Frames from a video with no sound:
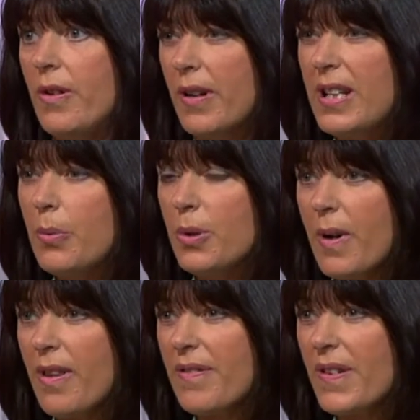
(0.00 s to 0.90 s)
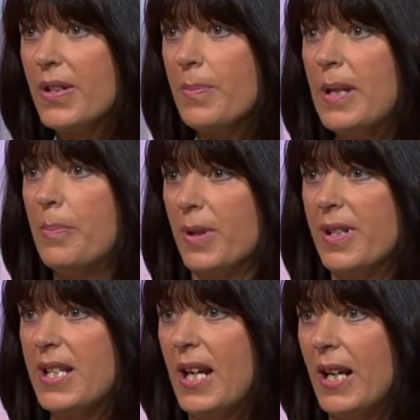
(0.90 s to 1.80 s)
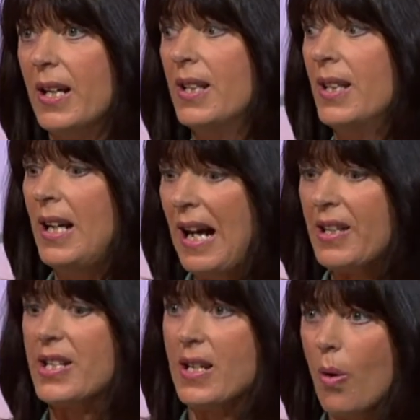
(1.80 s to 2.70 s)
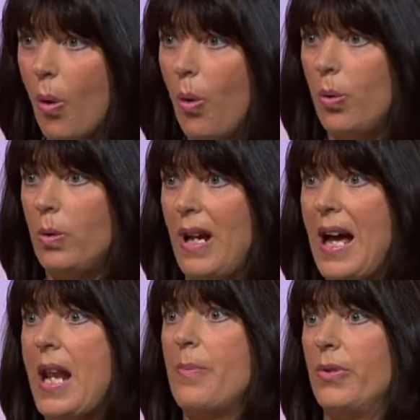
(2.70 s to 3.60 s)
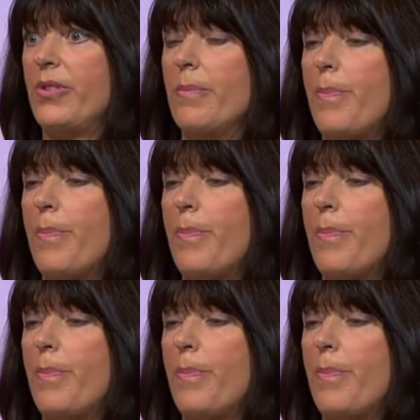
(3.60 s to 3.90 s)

You know, he was one of the first people to say, actually, all animals and